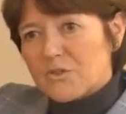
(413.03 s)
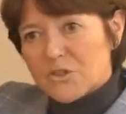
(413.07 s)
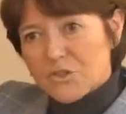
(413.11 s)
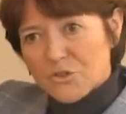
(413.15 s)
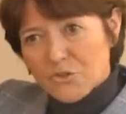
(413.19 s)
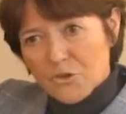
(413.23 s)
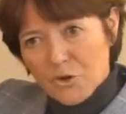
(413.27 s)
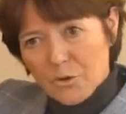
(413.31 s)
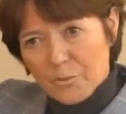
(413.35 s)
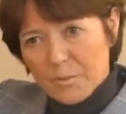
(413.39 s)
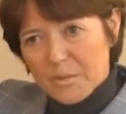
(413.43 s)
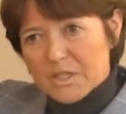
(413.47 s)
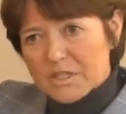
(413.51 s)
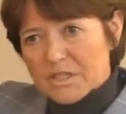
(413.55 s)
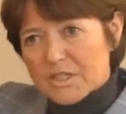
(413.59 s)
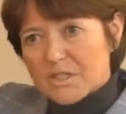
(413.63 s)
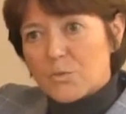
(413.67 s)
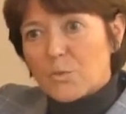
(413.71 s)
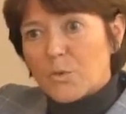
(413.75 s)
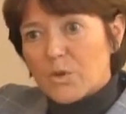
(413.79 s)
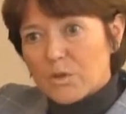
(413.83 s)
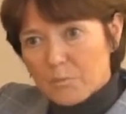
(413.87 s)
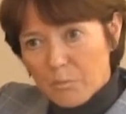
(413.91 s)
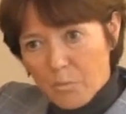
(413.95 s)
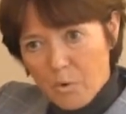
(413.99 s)
for us to grow
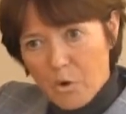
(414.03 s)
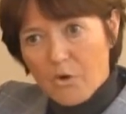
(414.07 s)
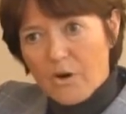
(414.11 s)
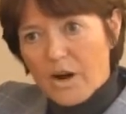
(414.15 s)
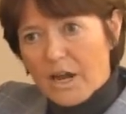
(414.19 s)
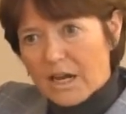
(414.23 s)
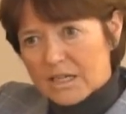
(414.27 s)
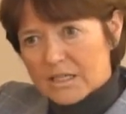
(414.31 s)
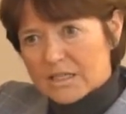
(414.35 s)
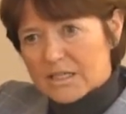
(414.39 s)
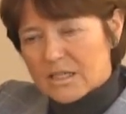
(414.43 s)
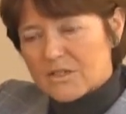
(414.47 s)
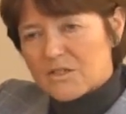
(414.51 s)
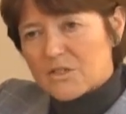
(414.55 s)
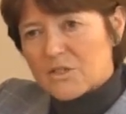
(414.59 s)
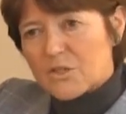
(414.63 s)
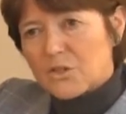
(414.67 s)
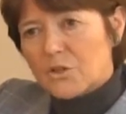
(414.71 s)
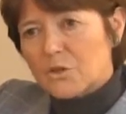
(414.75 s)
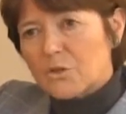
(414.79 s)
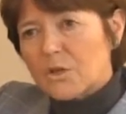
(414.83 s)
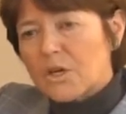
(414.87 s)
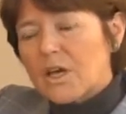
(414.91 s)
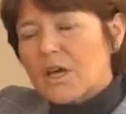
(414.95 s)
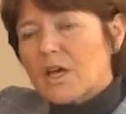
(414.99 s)
business with more access
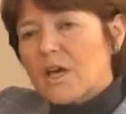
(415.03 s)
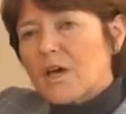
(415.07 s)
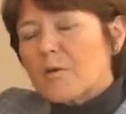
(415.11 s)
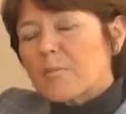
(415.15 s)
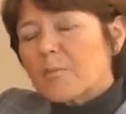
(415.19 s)
too.